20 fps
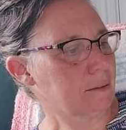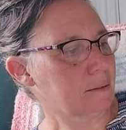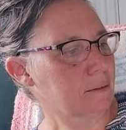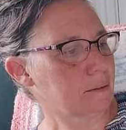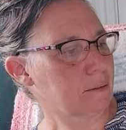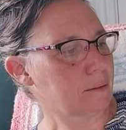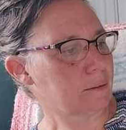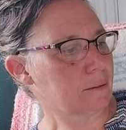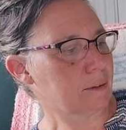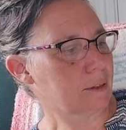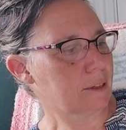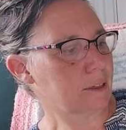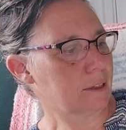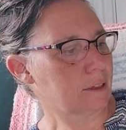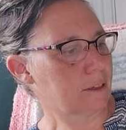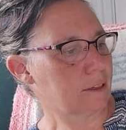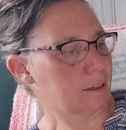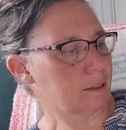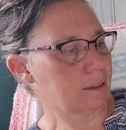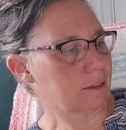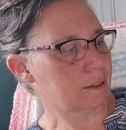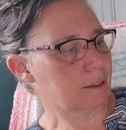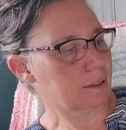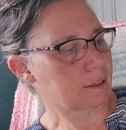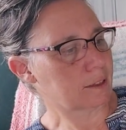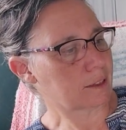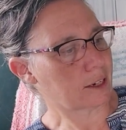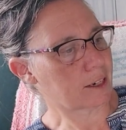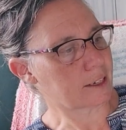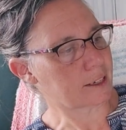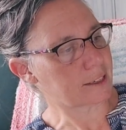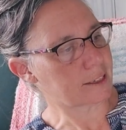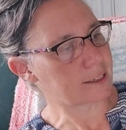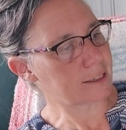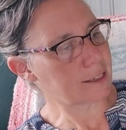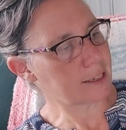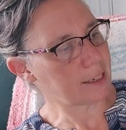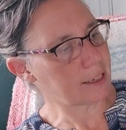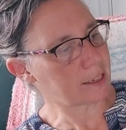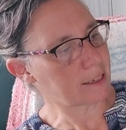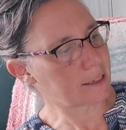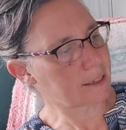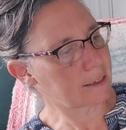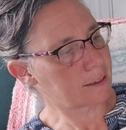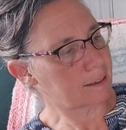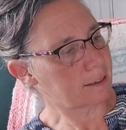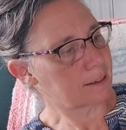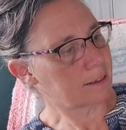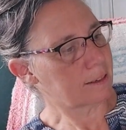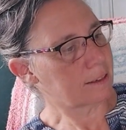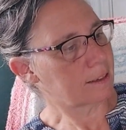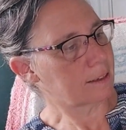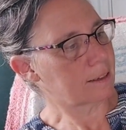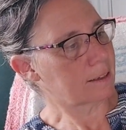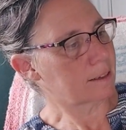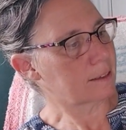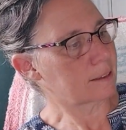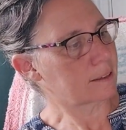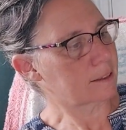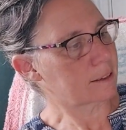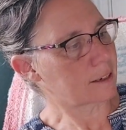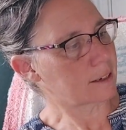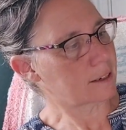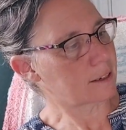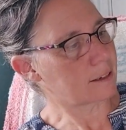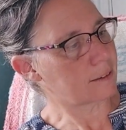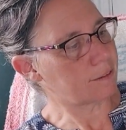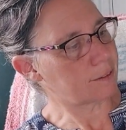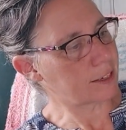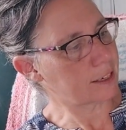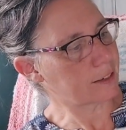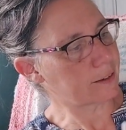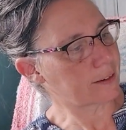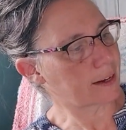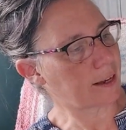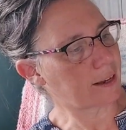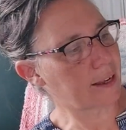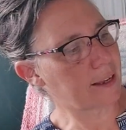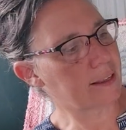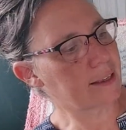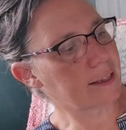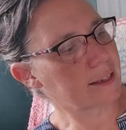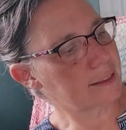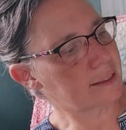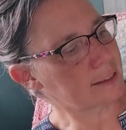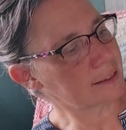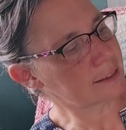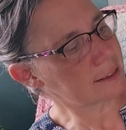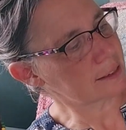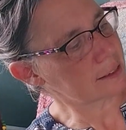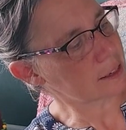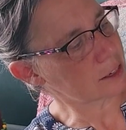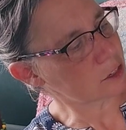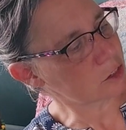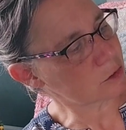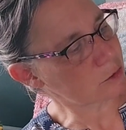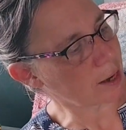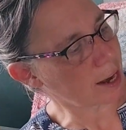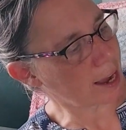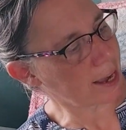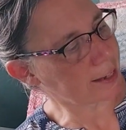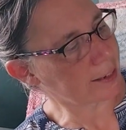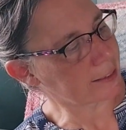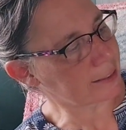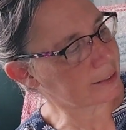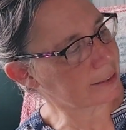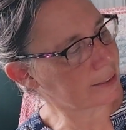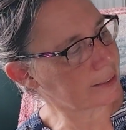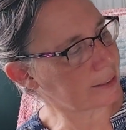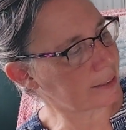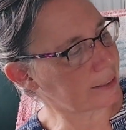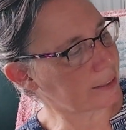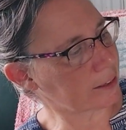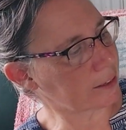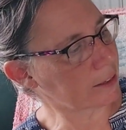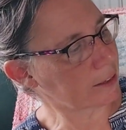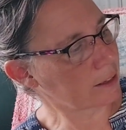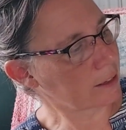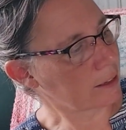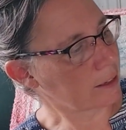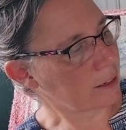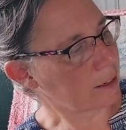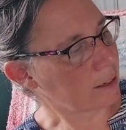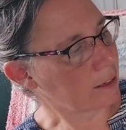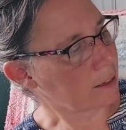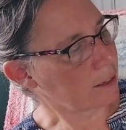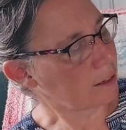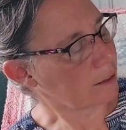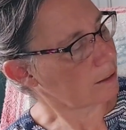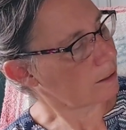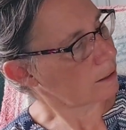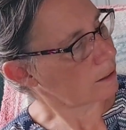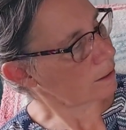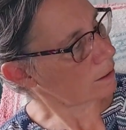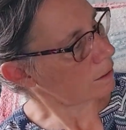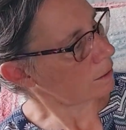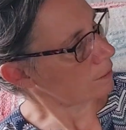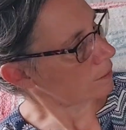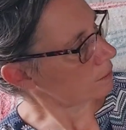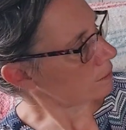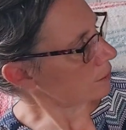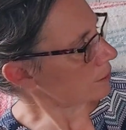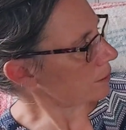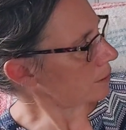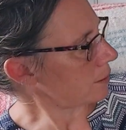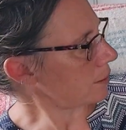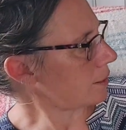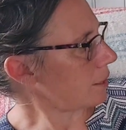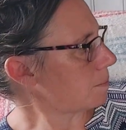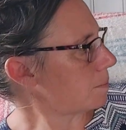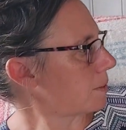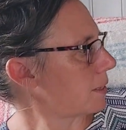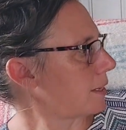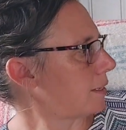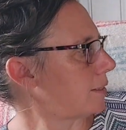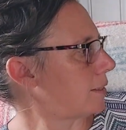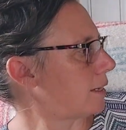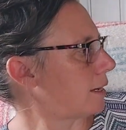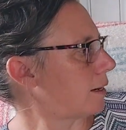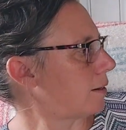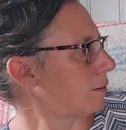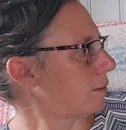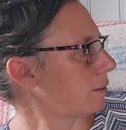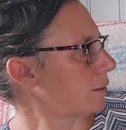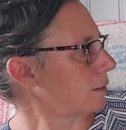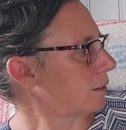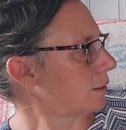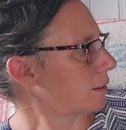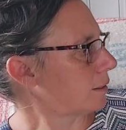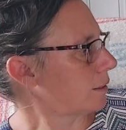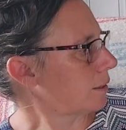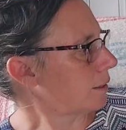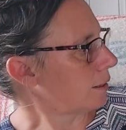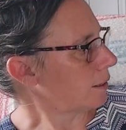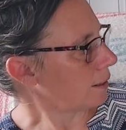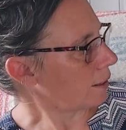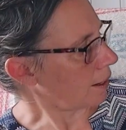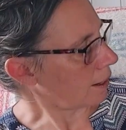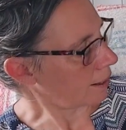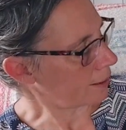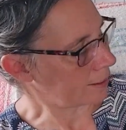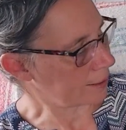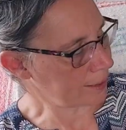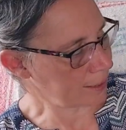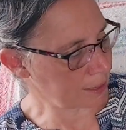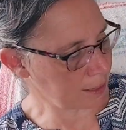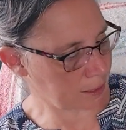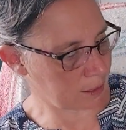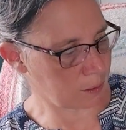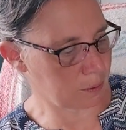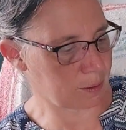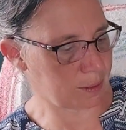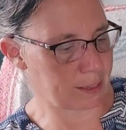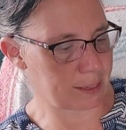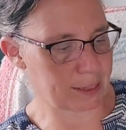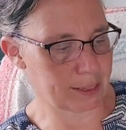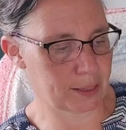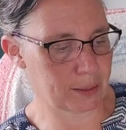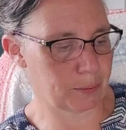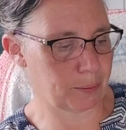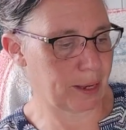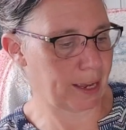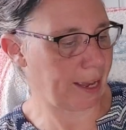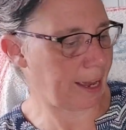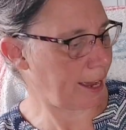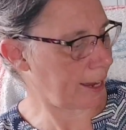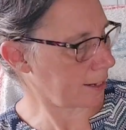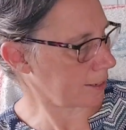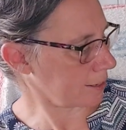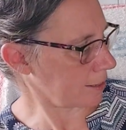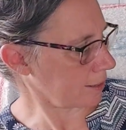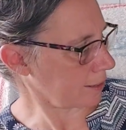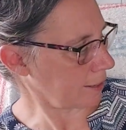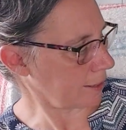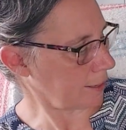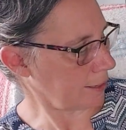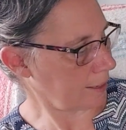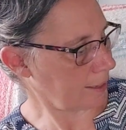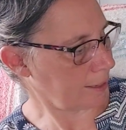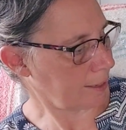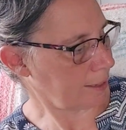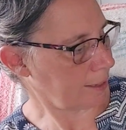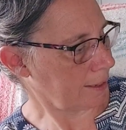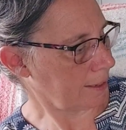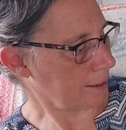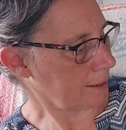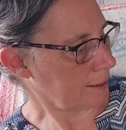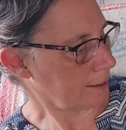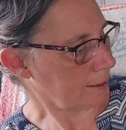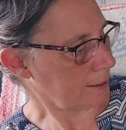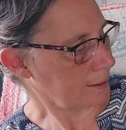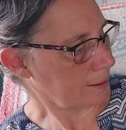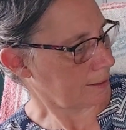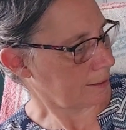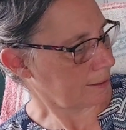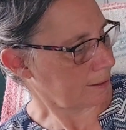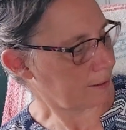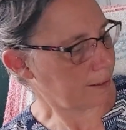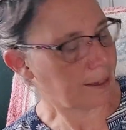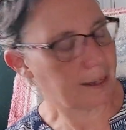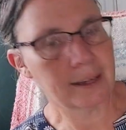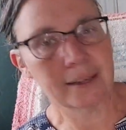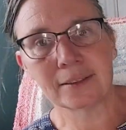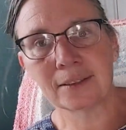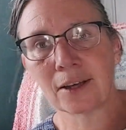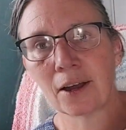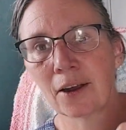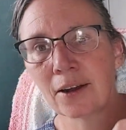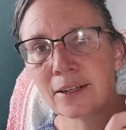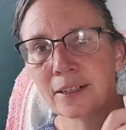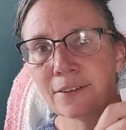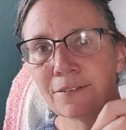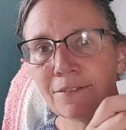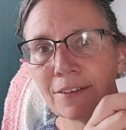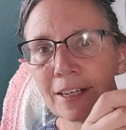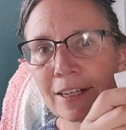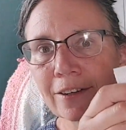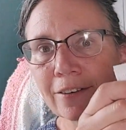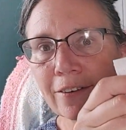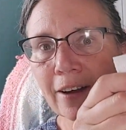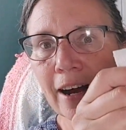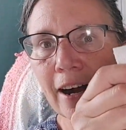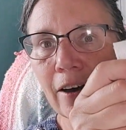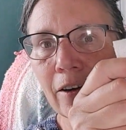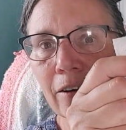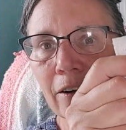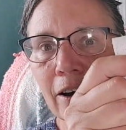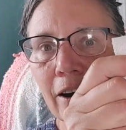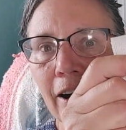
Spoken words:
Oh, it's hard to see. It's hard to figure out. I think this is a dragon here. Oh, is this upside down? I think it goes this way, actually. Yeah, it's hard to figure out.